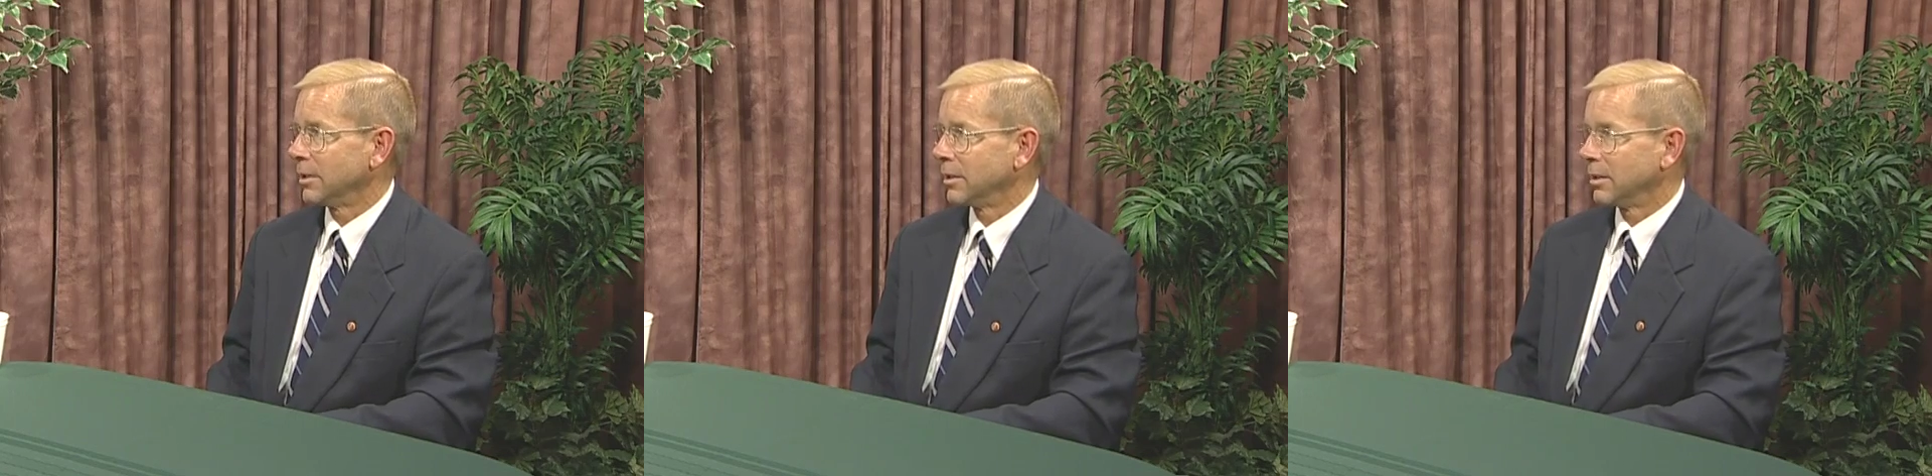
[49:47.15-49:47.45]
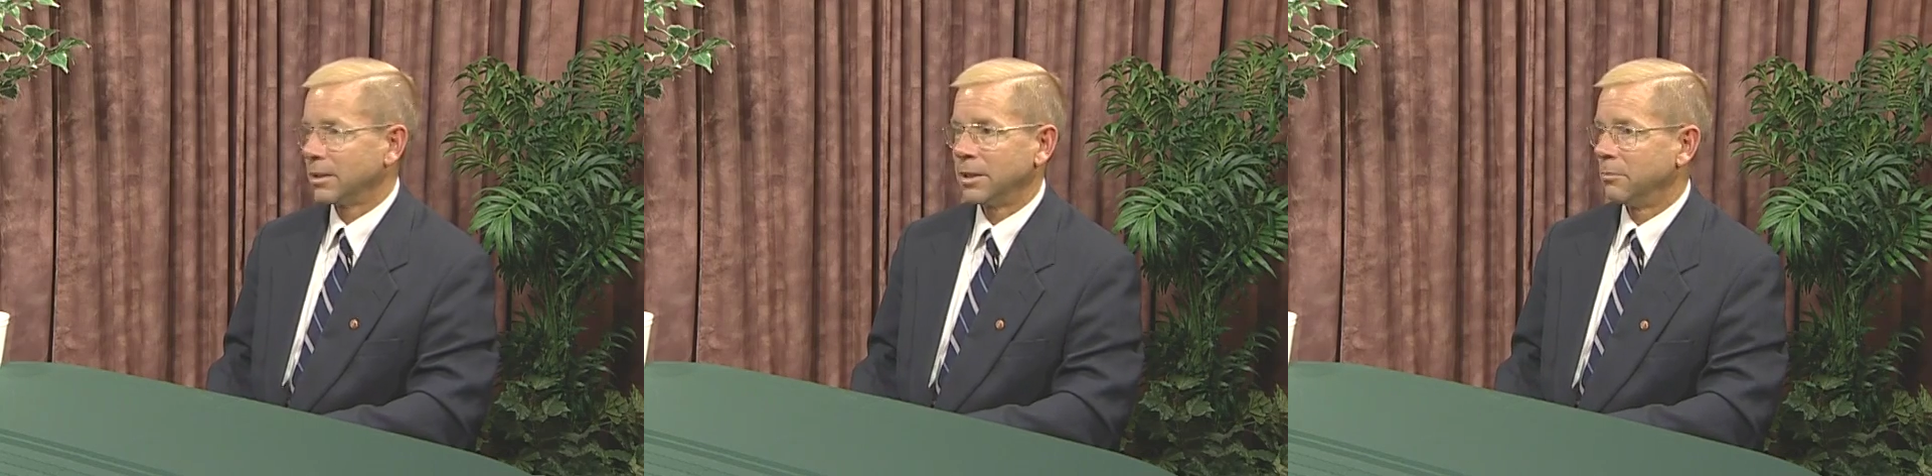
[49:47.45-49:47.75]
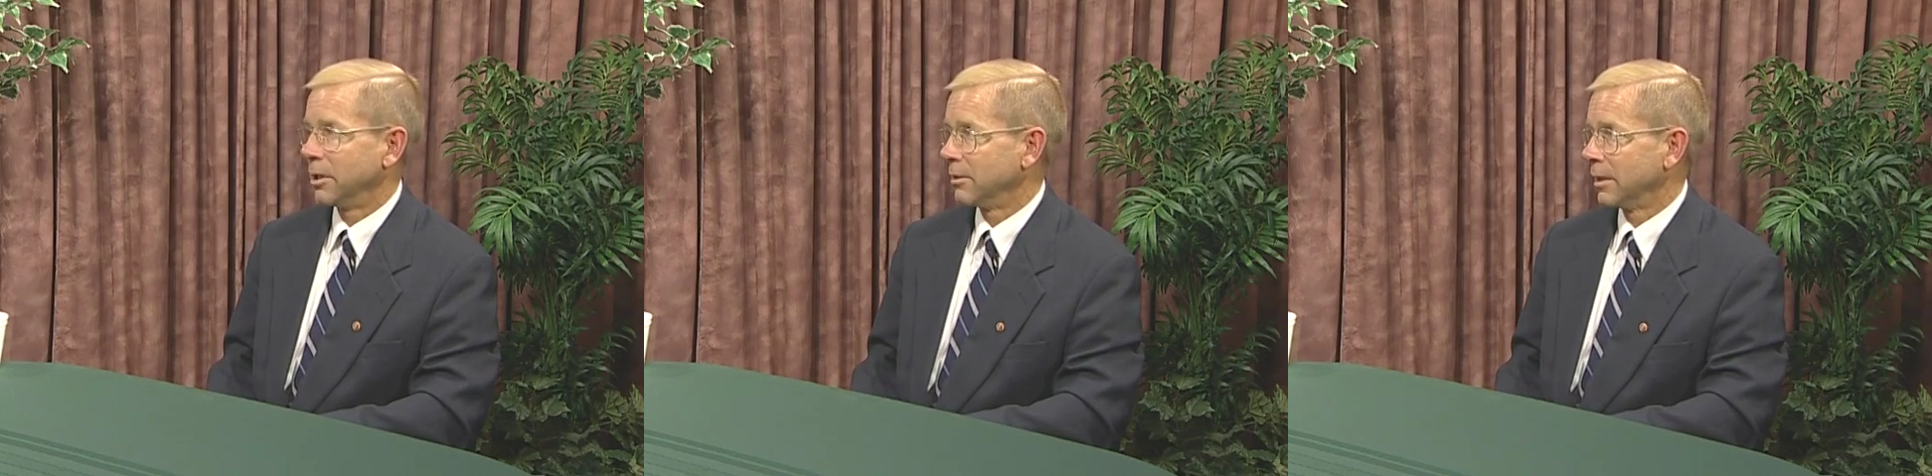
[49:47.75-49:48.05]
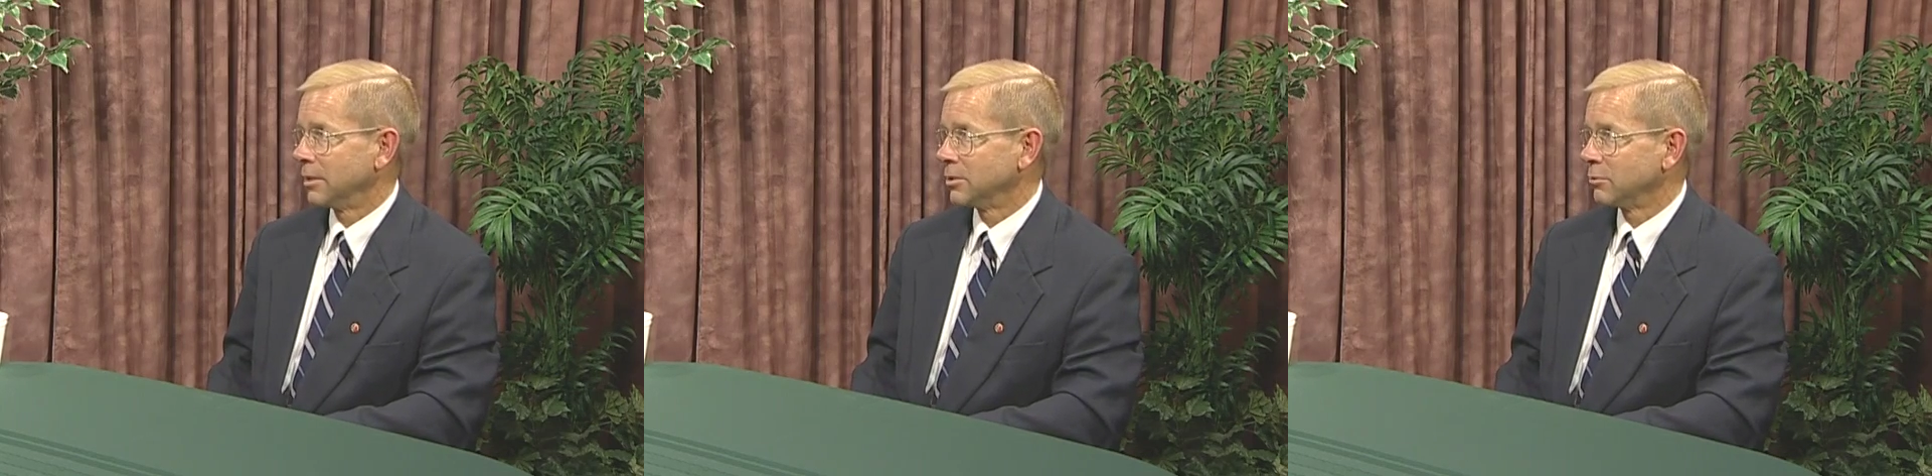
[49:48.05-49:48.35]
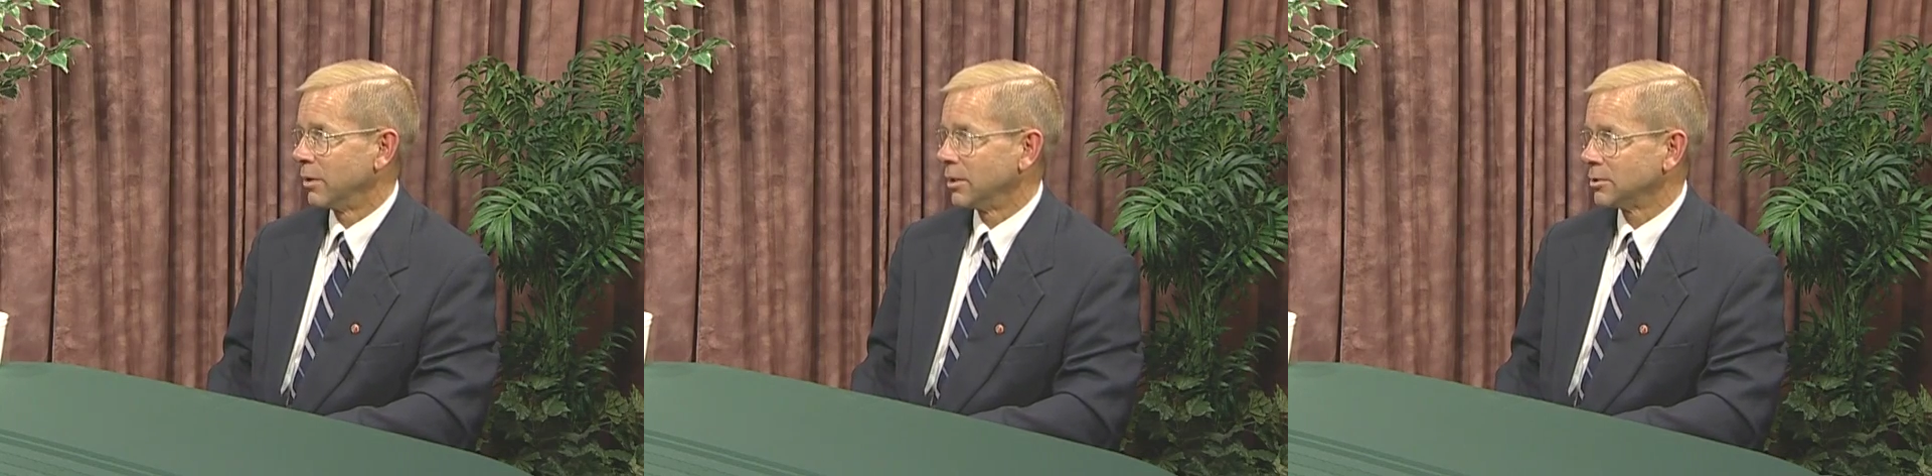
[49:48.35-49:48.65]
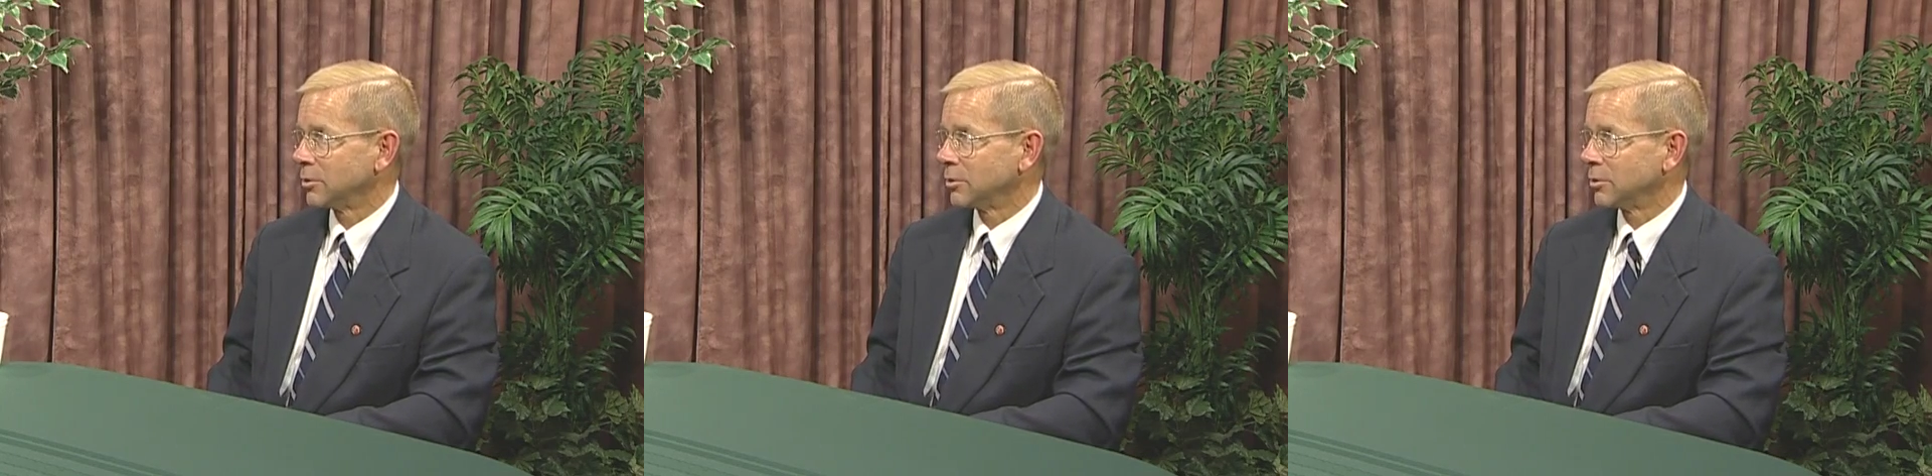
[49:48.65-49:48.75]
they're getting better at it as well.